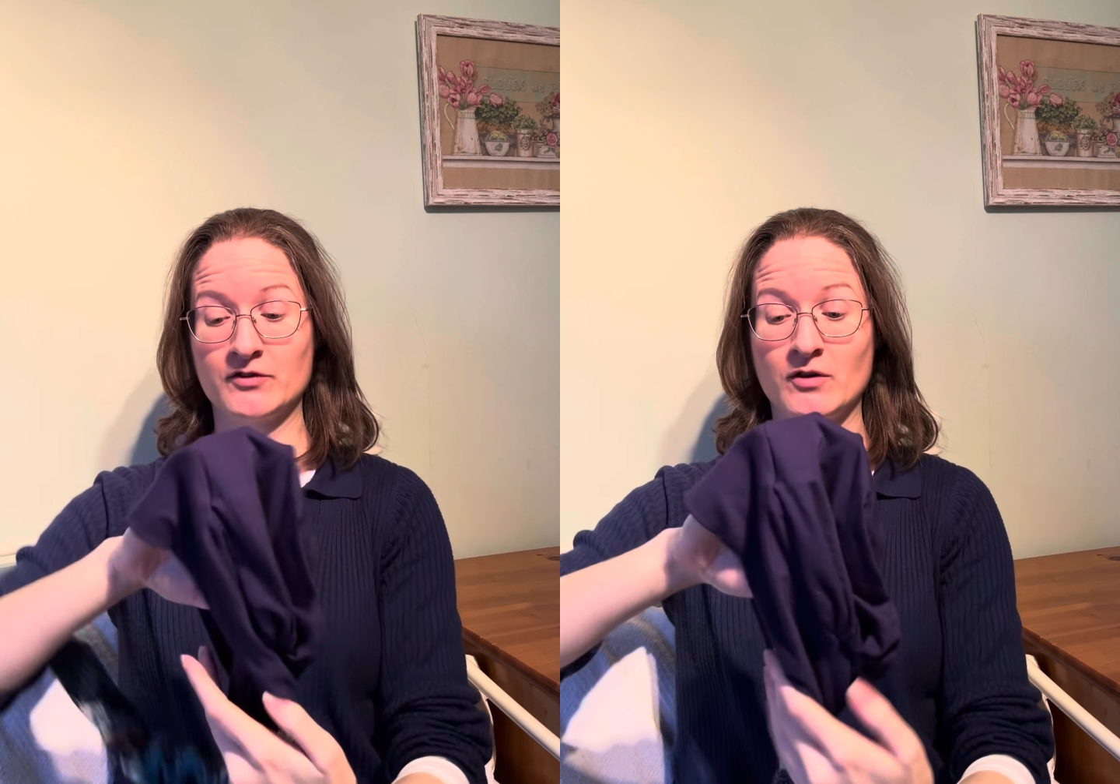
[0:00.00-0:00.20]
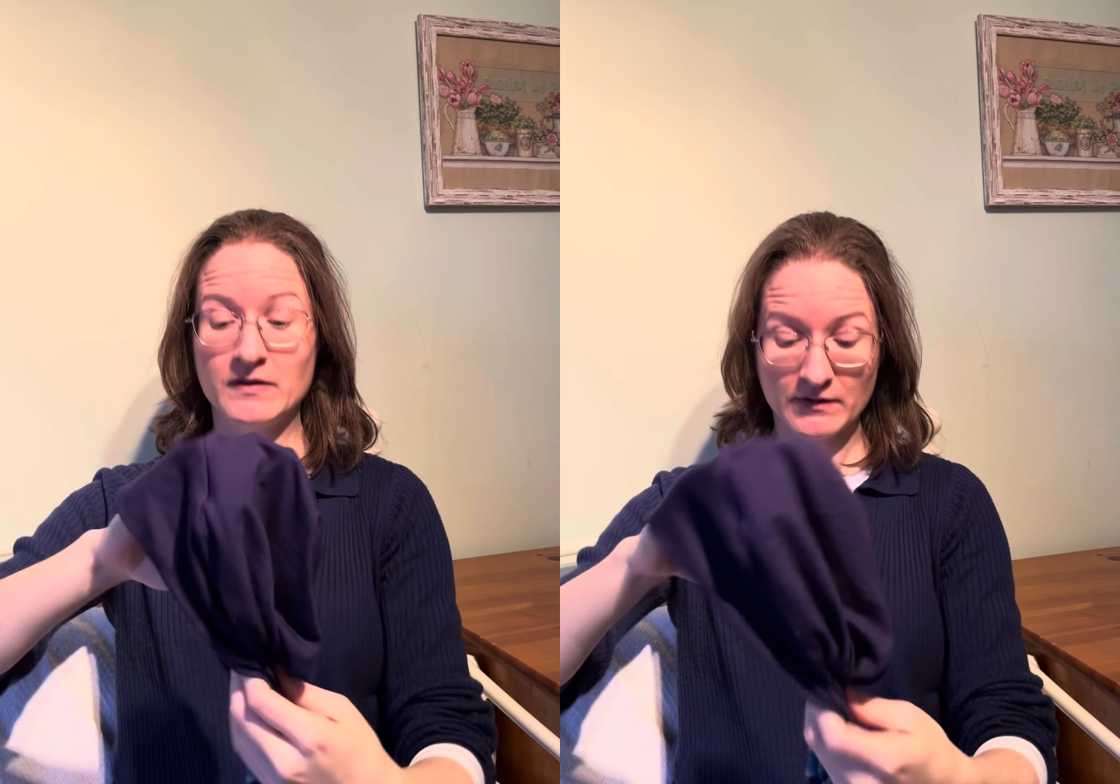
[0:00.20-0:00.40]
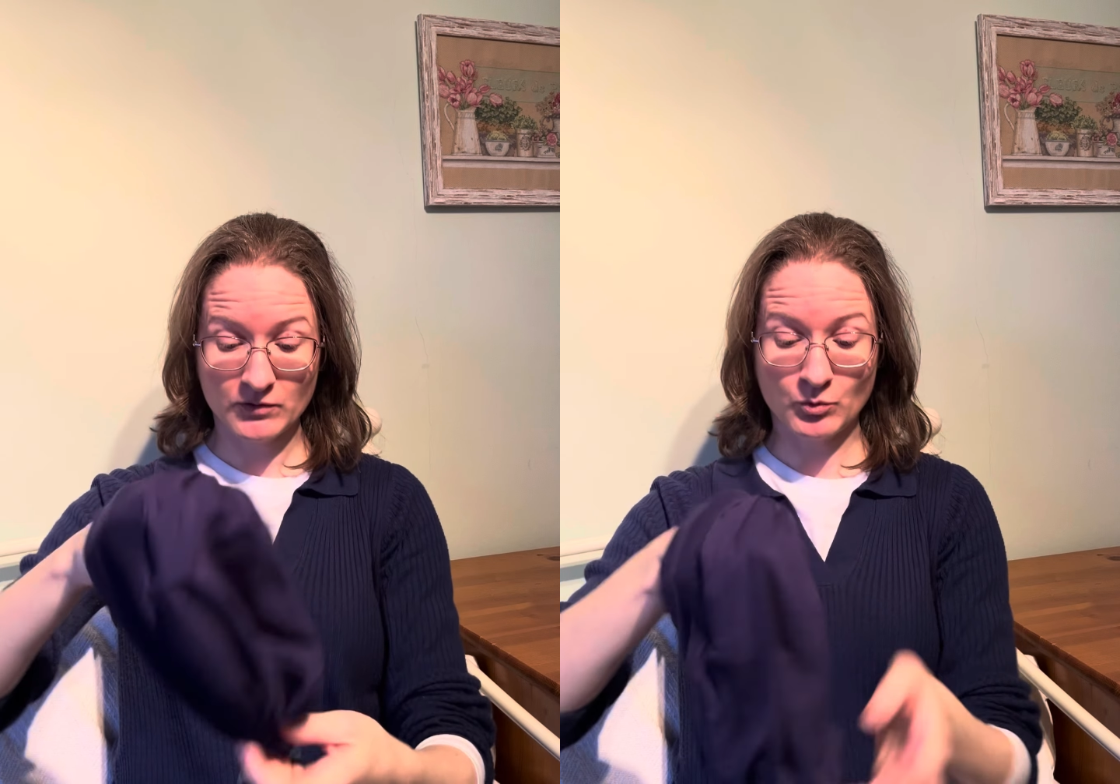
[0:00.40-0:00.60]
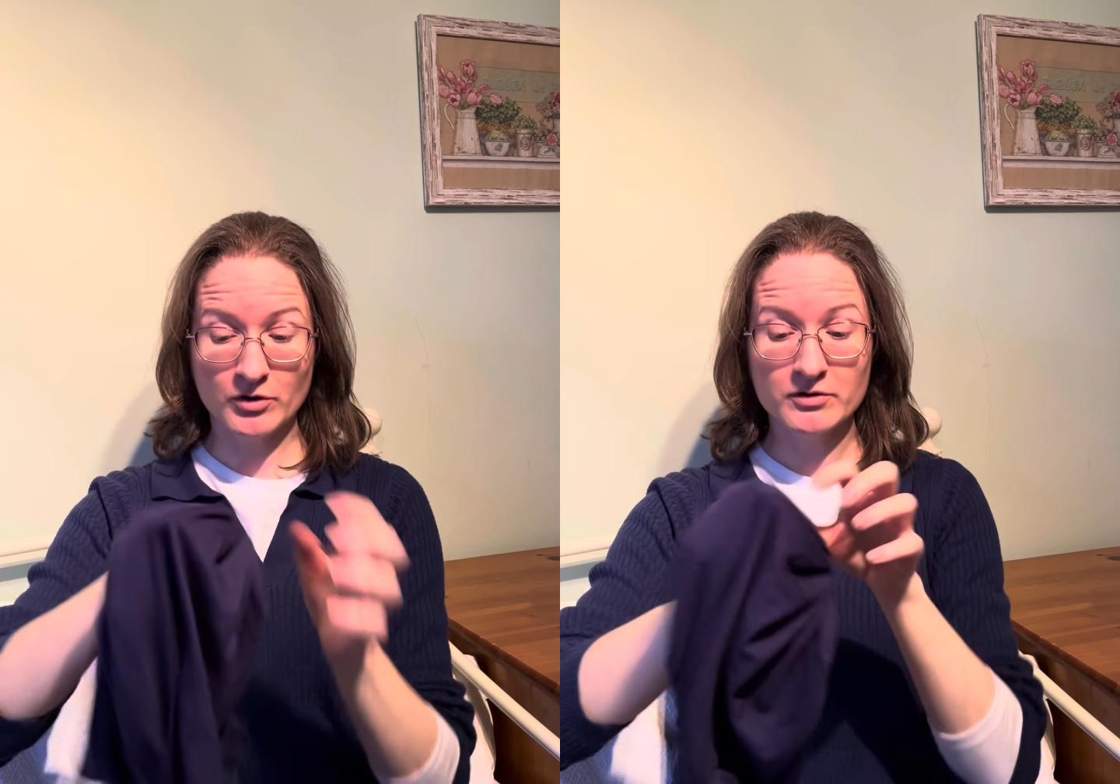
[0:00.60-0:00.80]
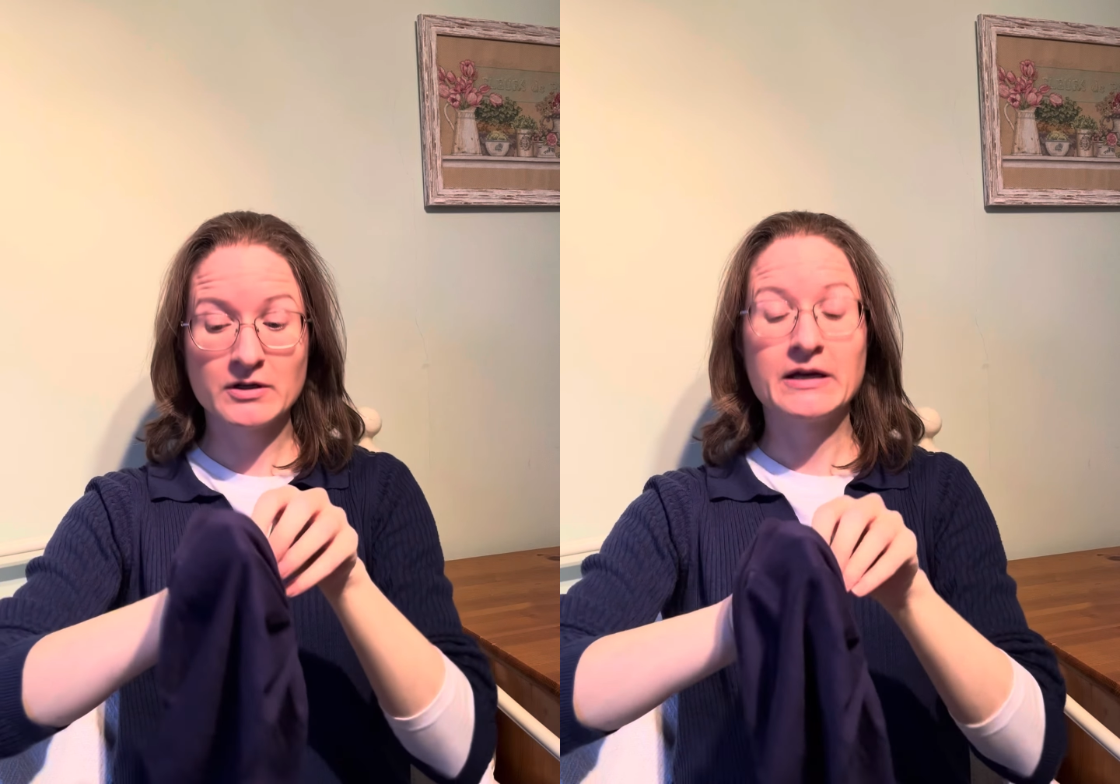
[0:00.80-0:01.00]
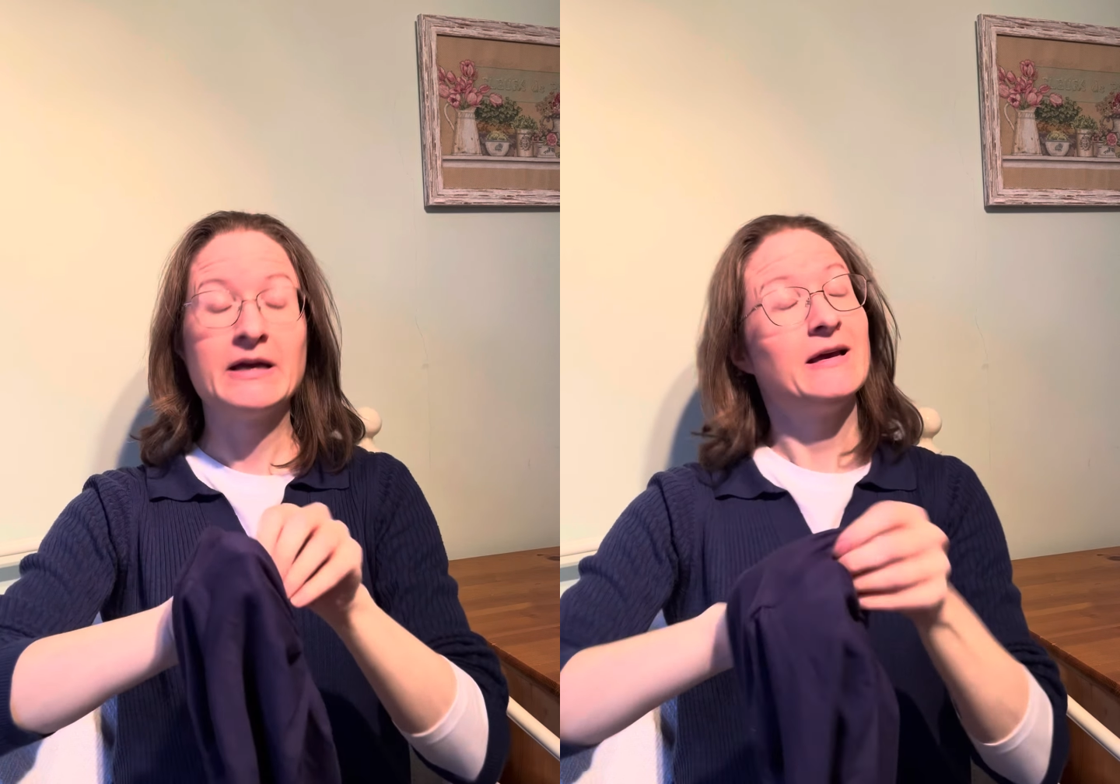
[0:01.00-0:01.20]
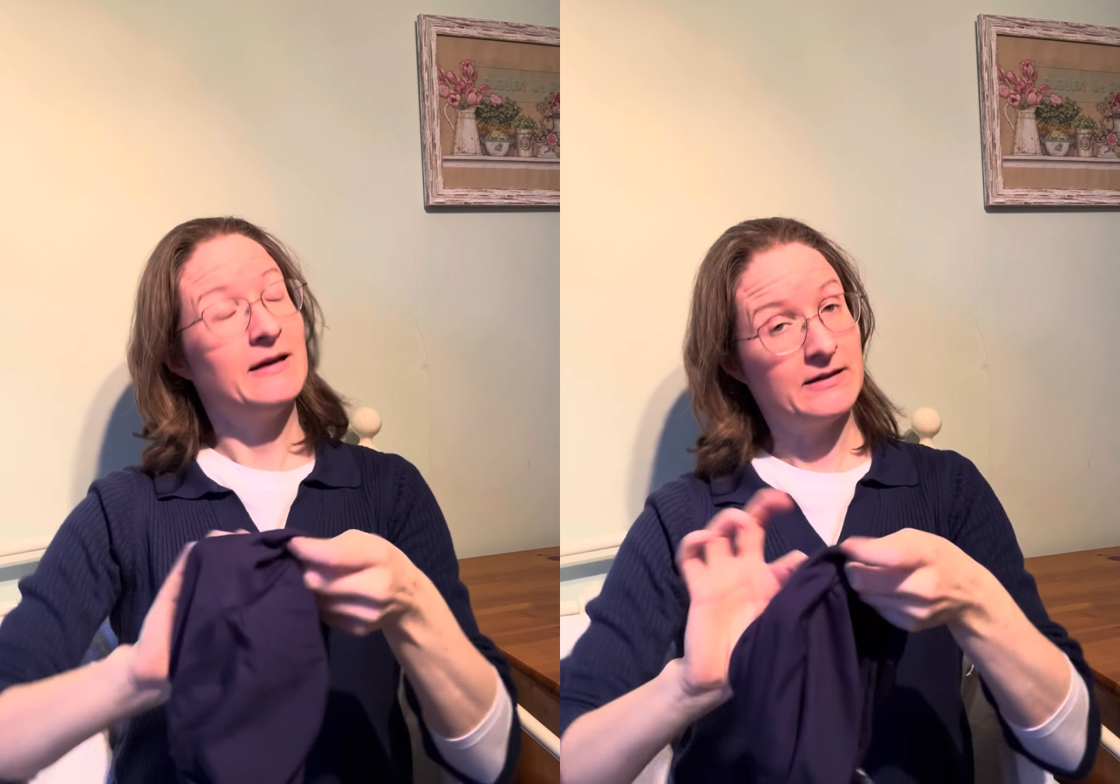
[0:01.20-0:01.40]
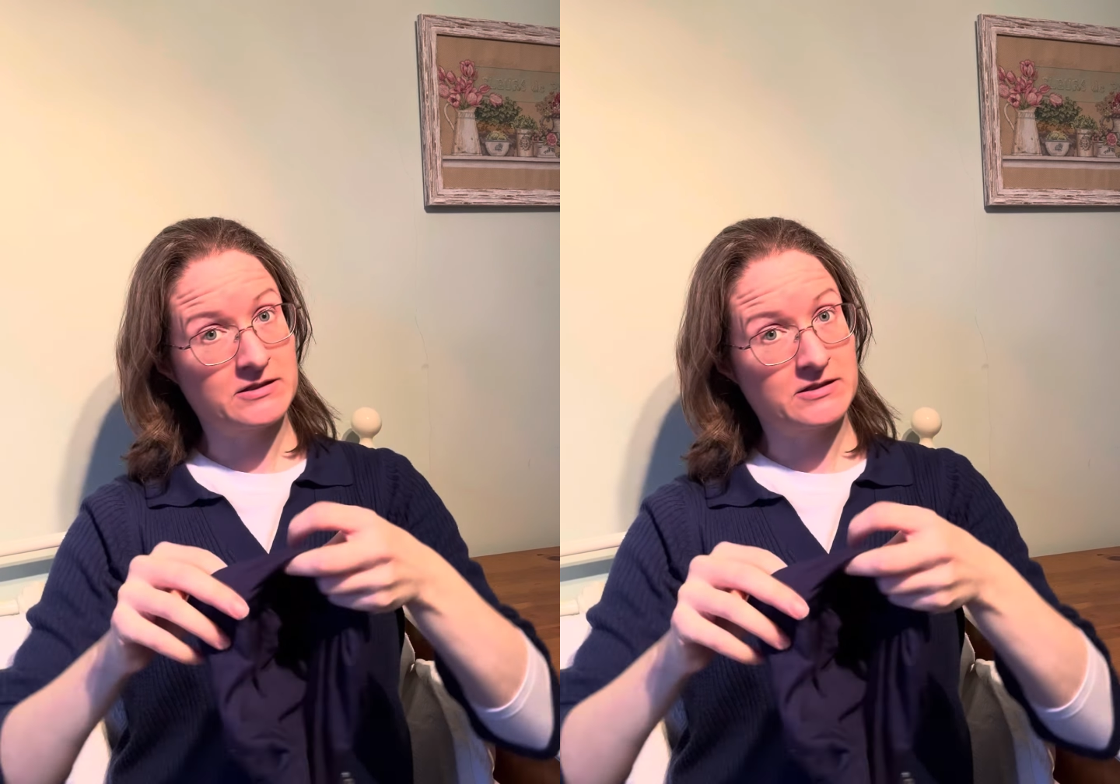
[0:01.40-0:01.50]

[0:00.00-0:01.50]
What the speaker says: So this one, it